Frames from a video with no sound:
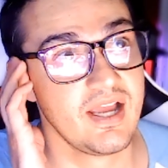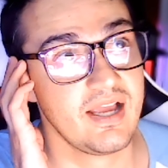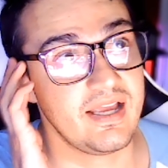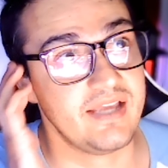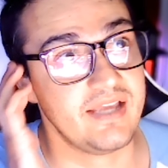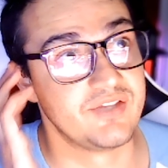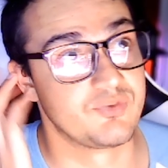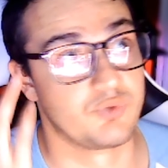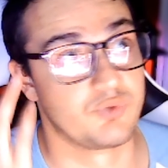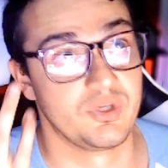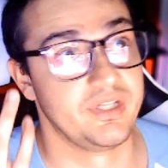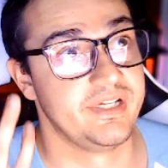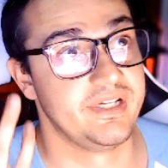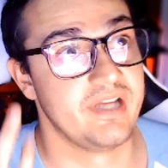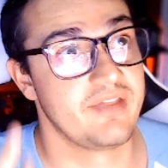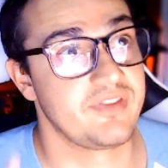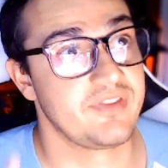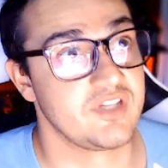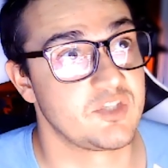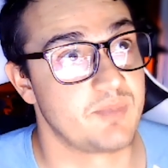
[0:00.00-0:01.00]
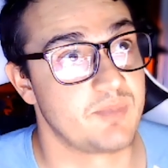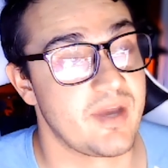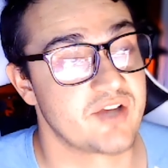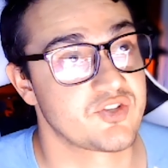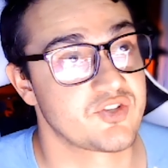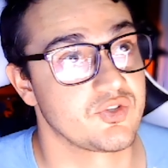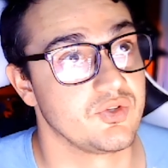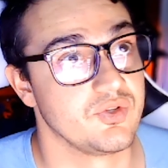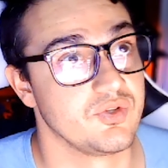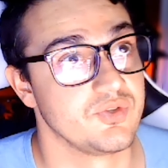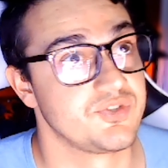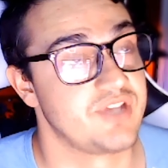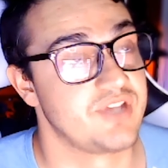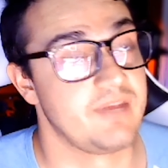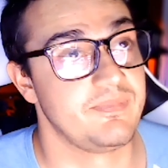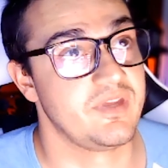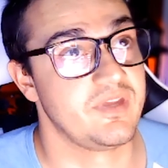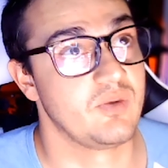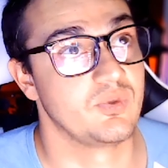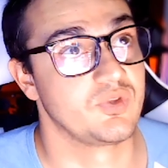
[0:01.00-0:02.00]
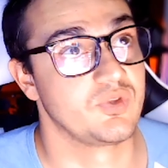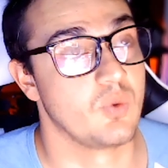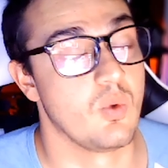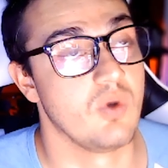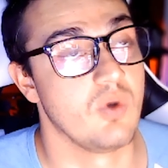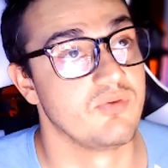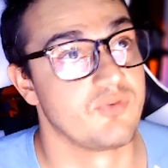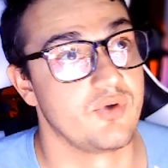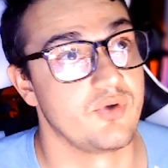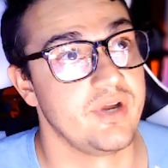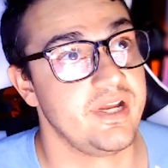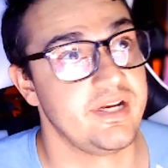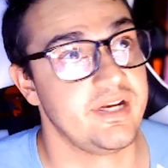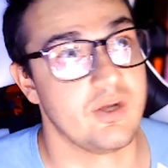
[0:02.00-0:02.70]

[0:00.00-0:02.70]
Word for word: is really nothing special. Same thing with the Wolverine.